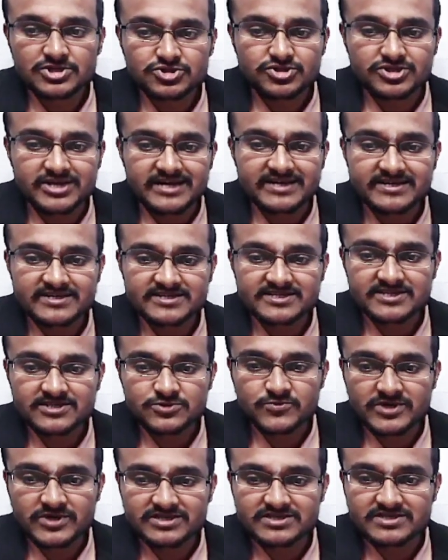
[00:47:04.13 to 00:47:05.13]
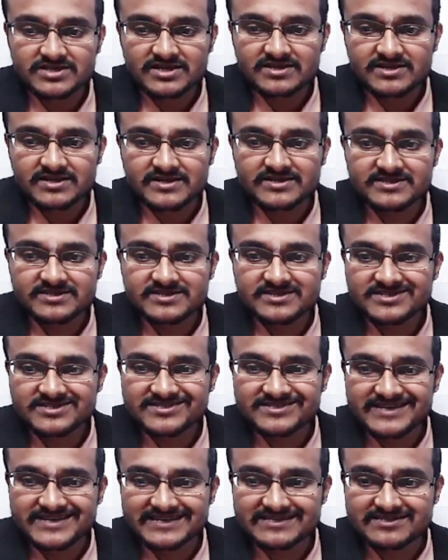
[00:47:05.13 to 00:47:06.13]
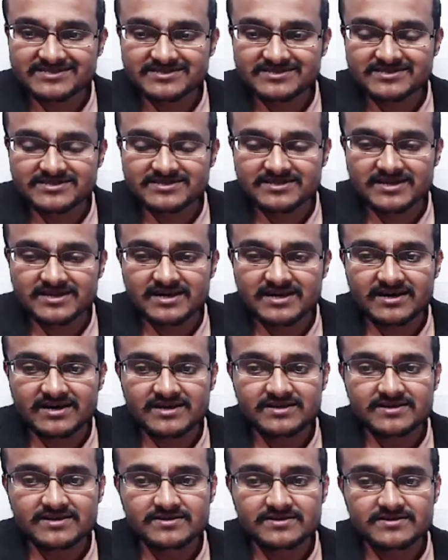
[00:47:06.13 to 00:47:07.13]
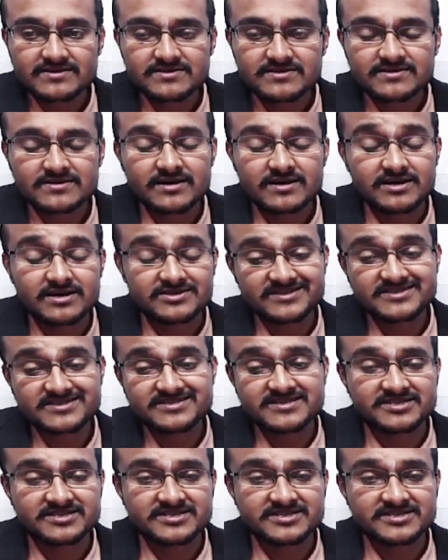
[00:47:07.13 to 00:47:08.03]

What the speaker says: So 36 ones are 36, tens are 360.